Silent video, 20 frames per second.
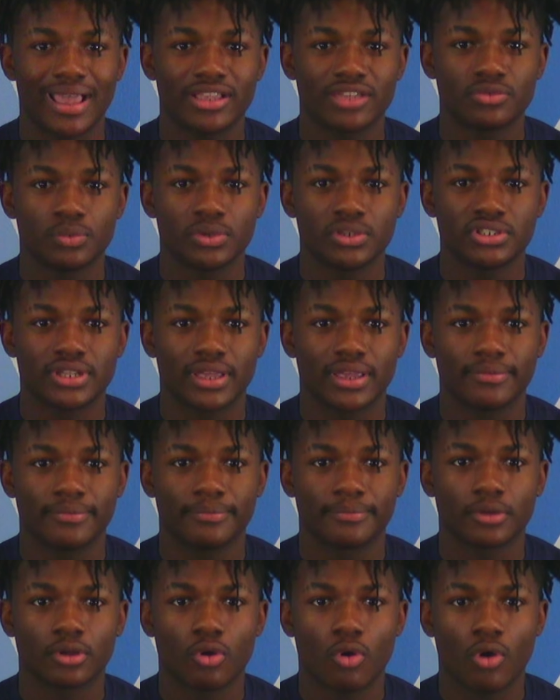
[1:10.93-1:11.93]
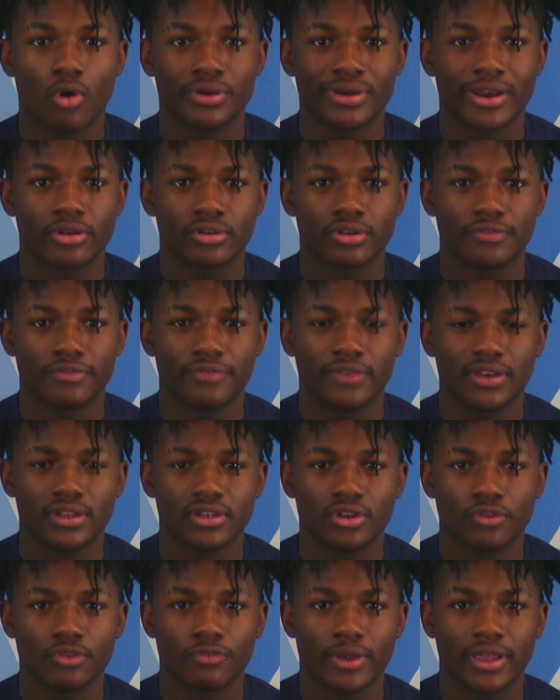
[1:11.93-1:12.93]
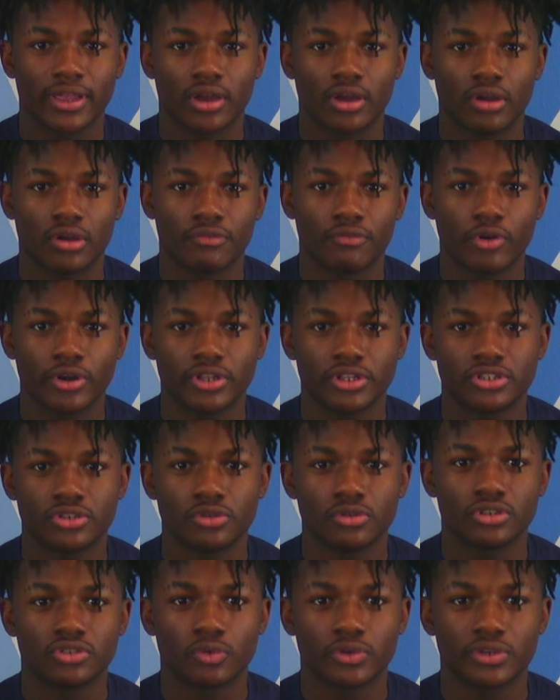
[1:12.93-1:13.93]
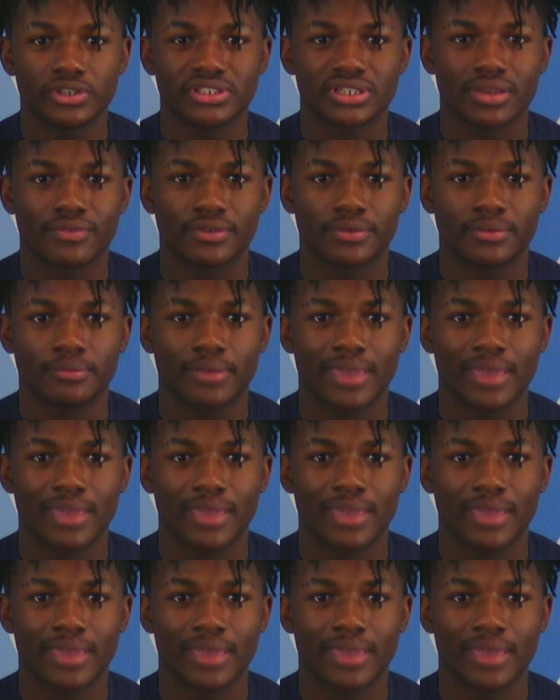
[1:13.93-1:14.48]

Wednesday, Coronado defeated Durango 42 to 27,